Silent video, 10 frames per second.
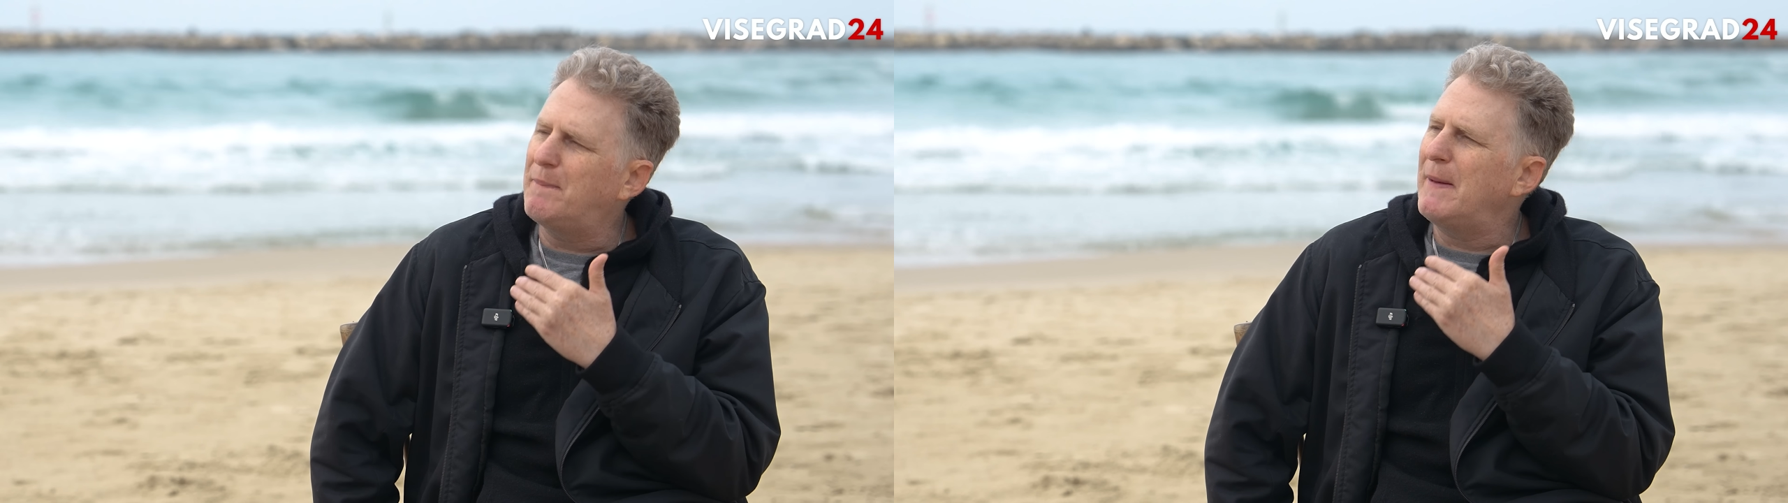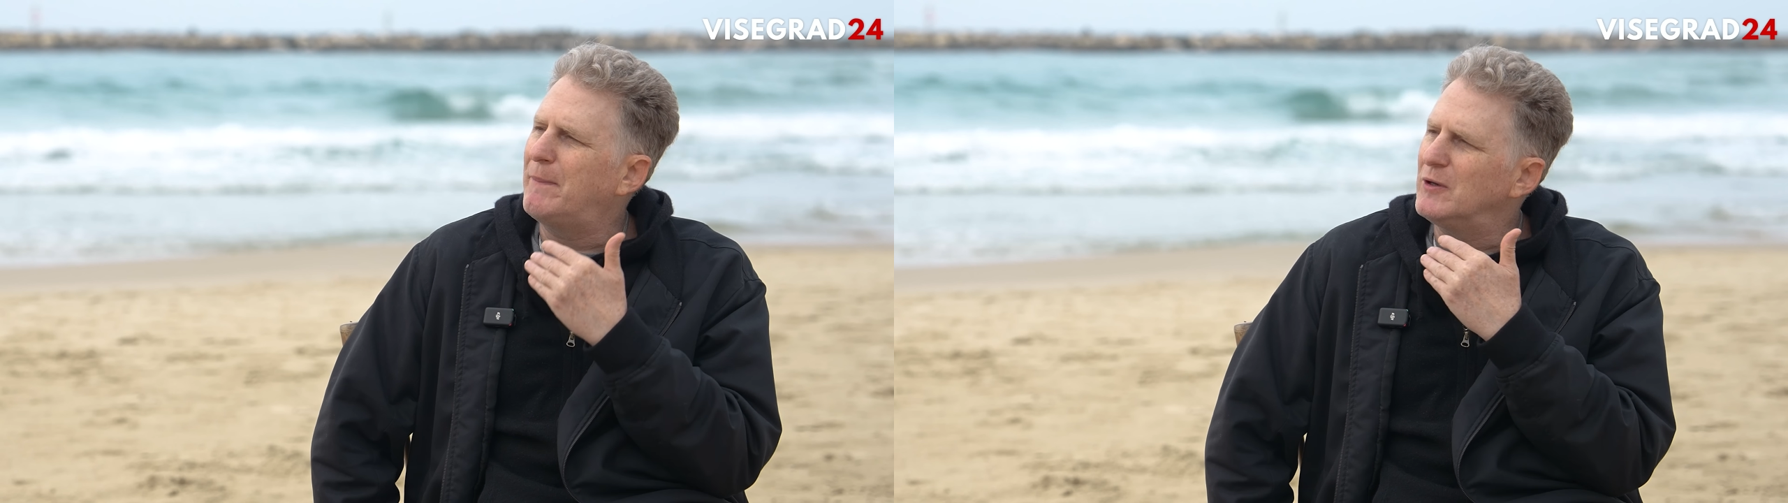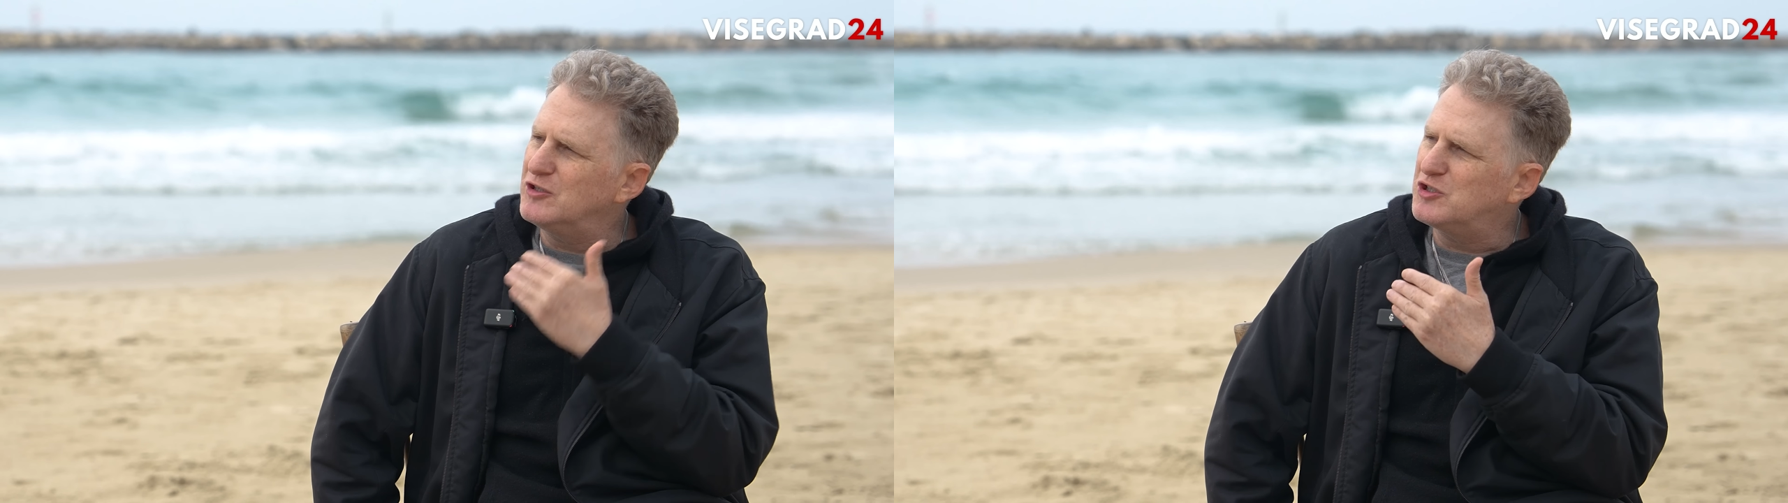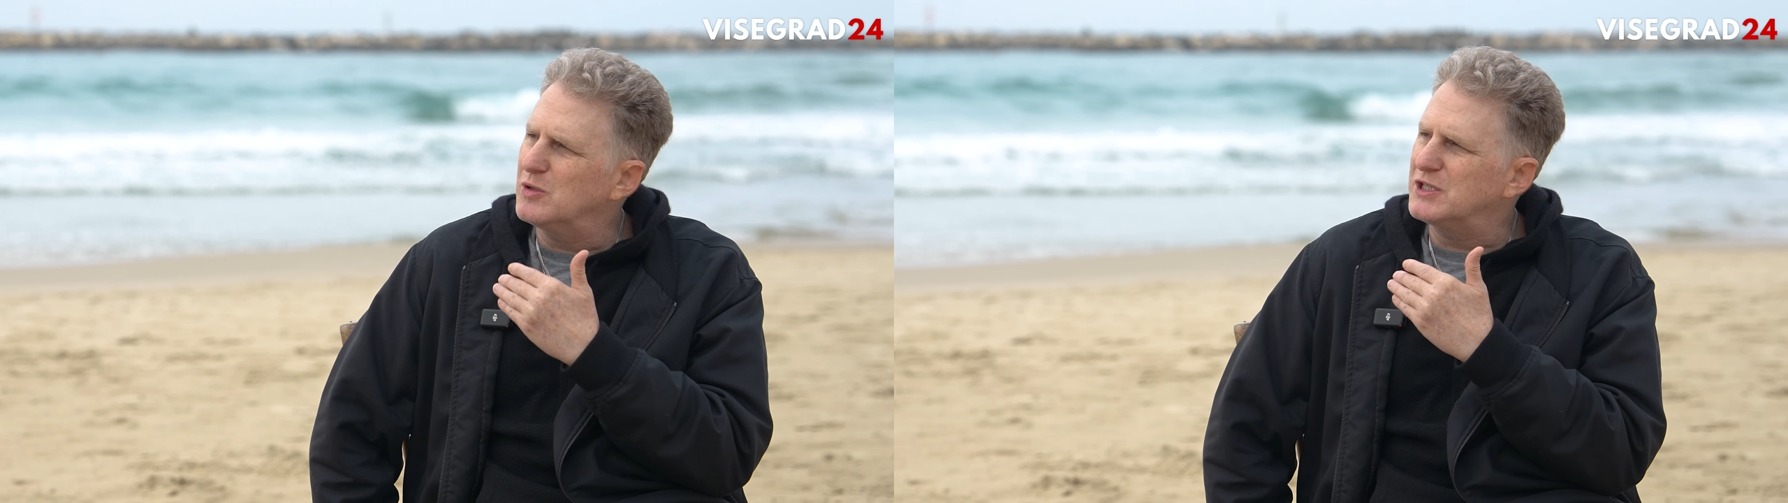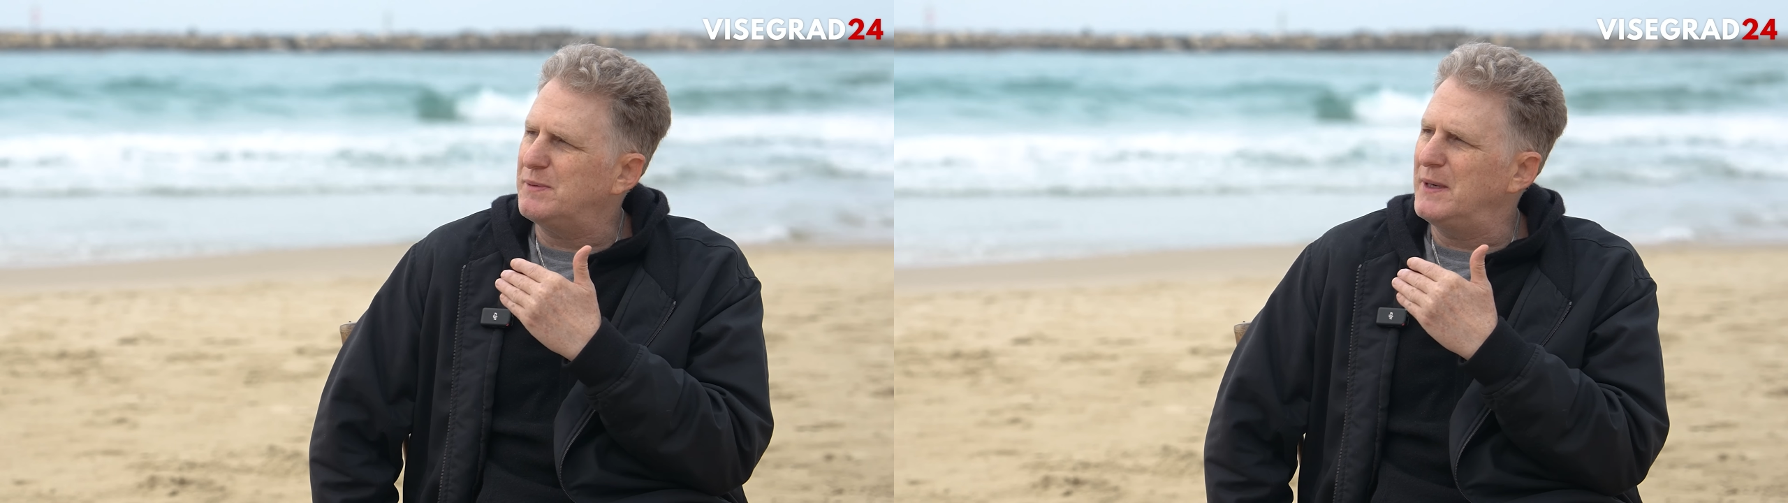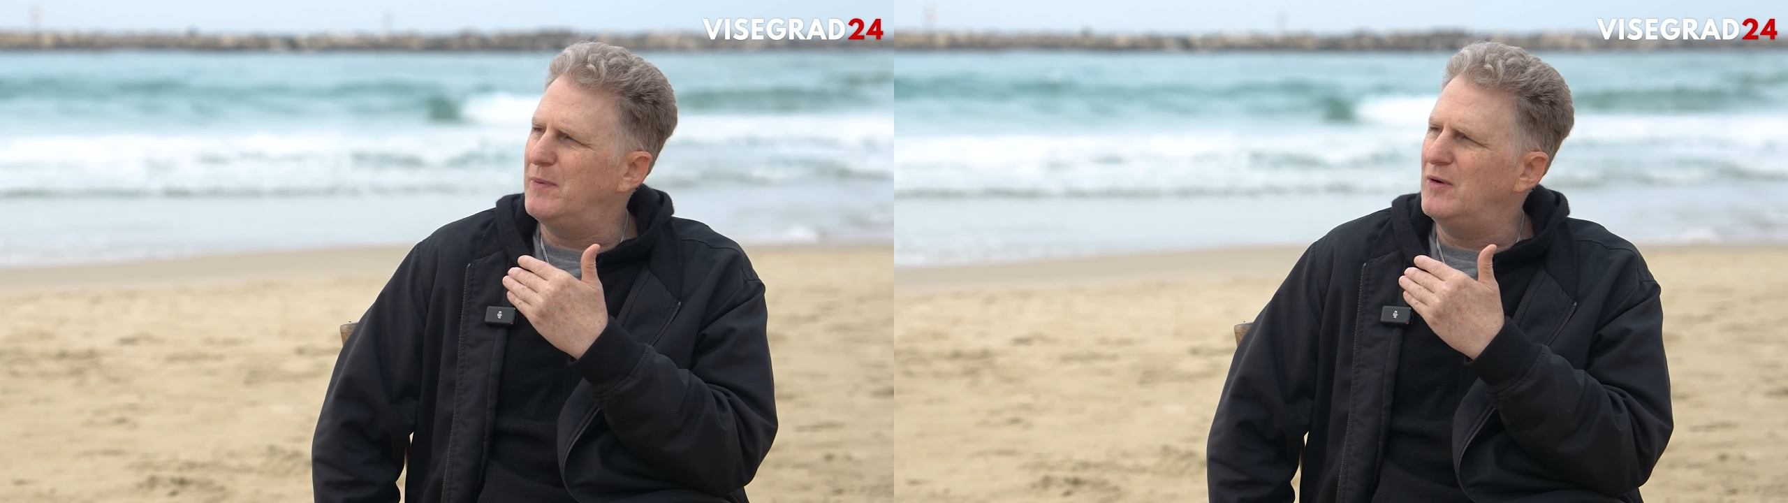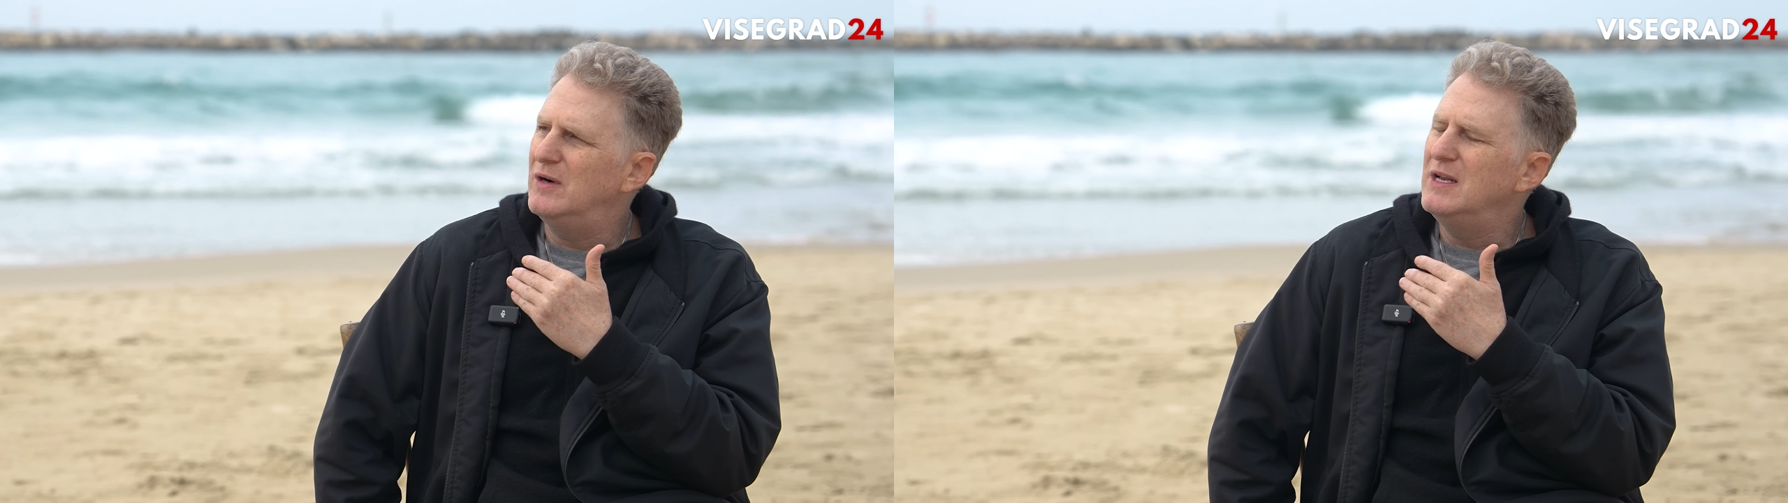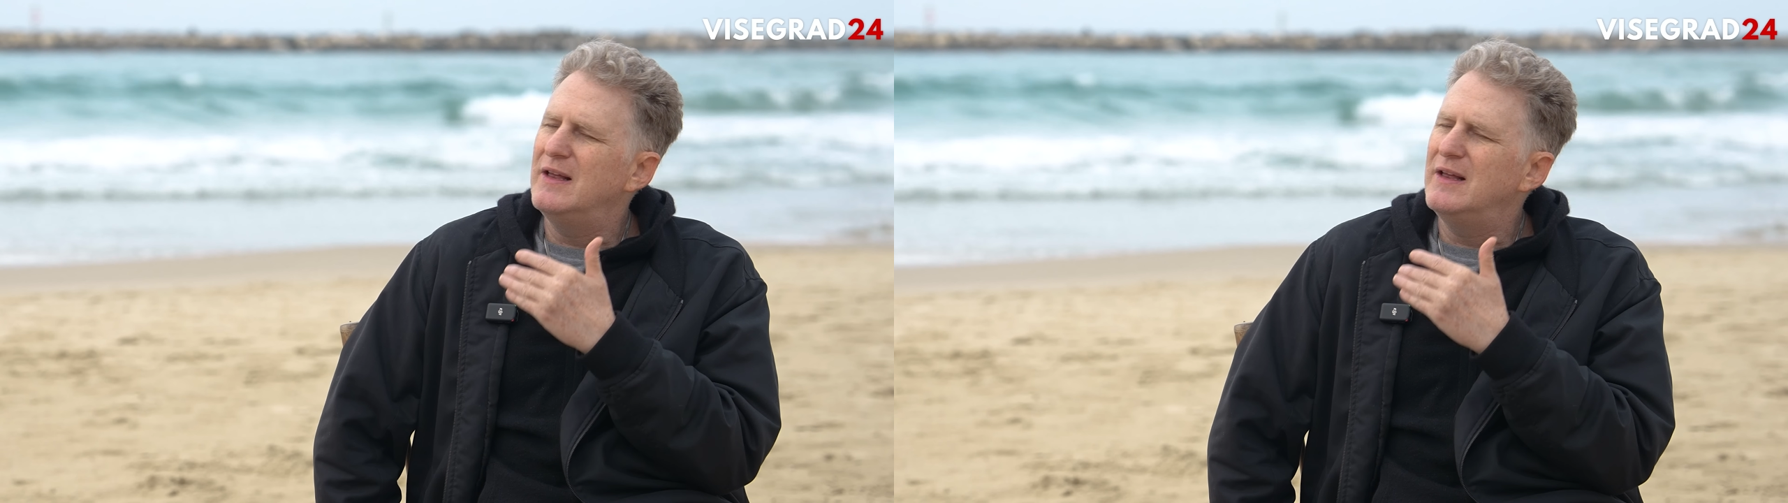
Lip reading: people and Jewish people.